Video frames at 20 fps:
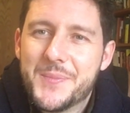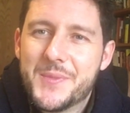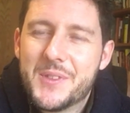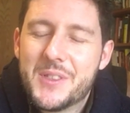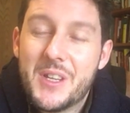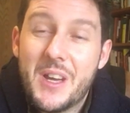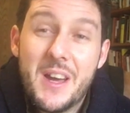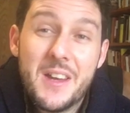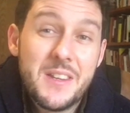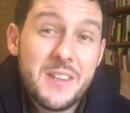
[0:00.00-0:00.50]

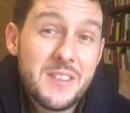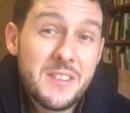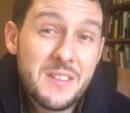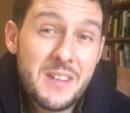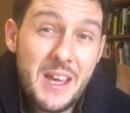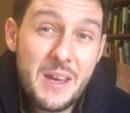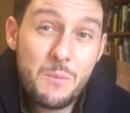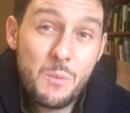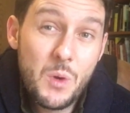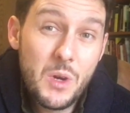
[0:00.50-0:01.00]
to
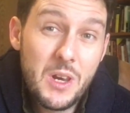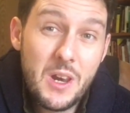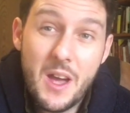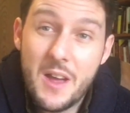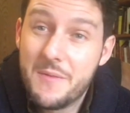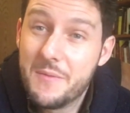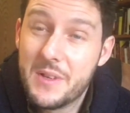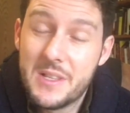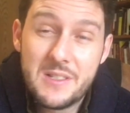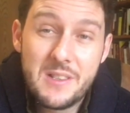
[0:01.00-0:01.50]
understand what
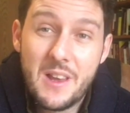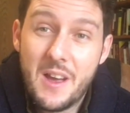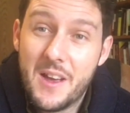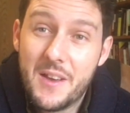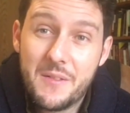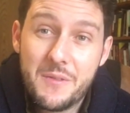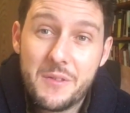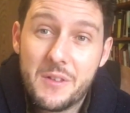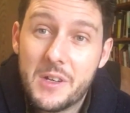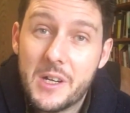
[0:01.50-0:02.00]
life is
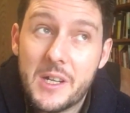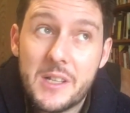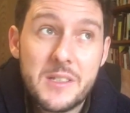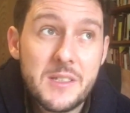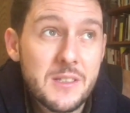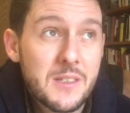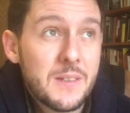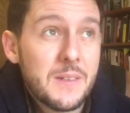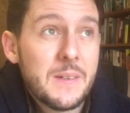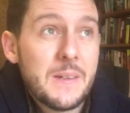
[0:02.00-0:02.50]
like for
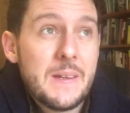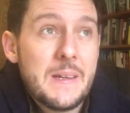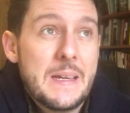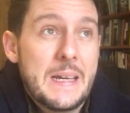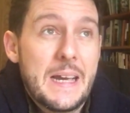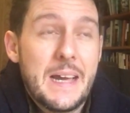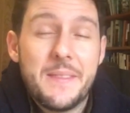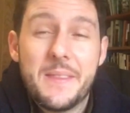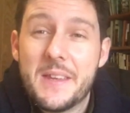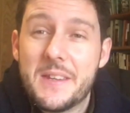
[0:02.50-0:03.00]
us,
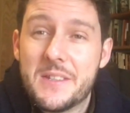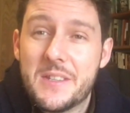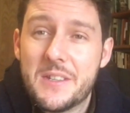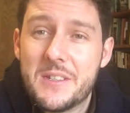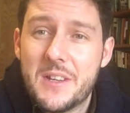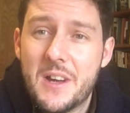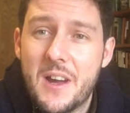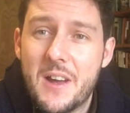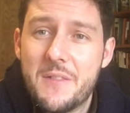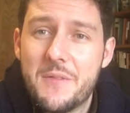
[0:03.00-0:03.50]
and then to
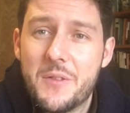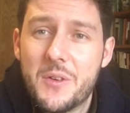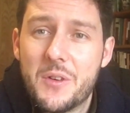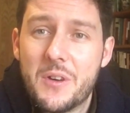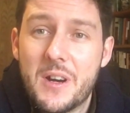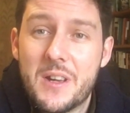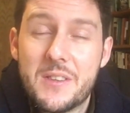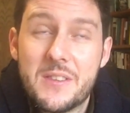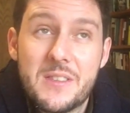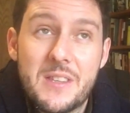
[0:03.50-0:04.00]
die for
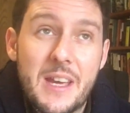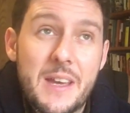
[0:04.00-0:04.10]
us.